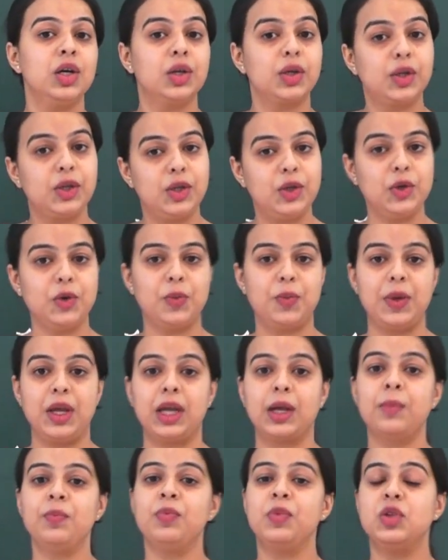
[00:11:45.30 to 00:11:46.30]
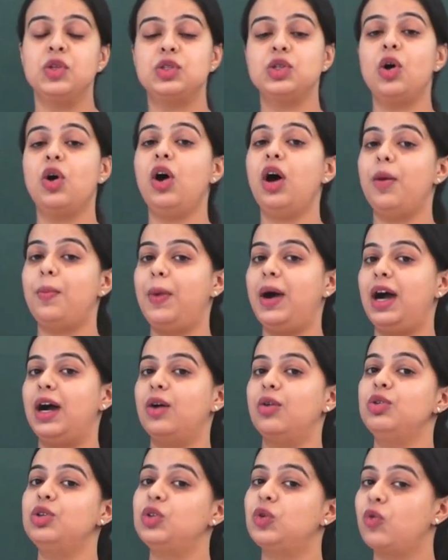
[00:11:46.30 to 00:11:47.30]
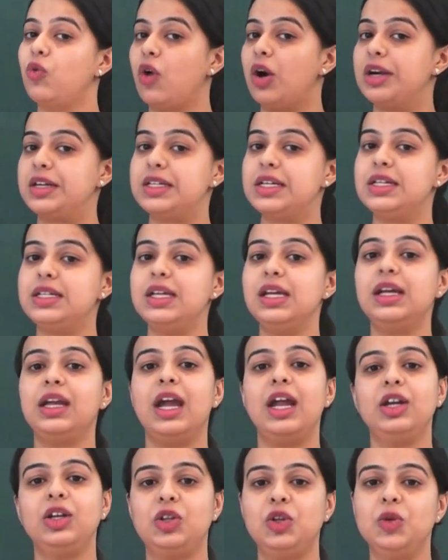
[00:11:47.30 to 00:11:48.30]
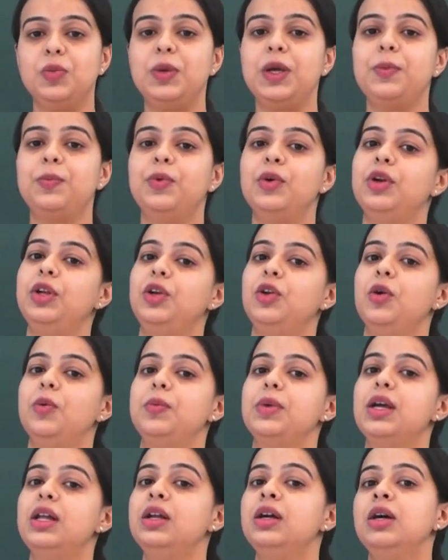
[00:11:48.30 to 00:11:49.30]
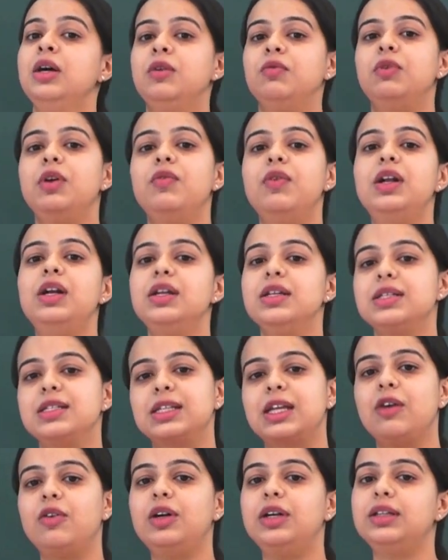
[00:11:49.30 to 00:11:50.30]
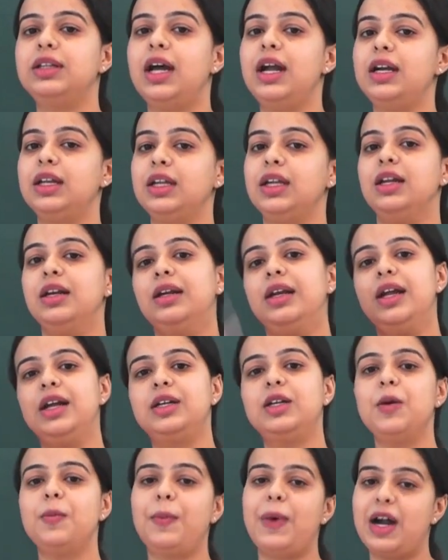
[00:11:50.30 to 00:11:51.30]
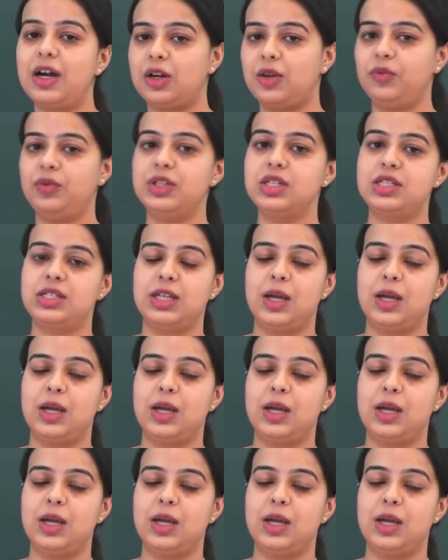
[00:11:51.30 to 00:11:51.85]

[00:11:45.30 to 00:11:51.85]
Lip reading: cubic. So about quadratic and cubic polynomial, we will discover that in later part of this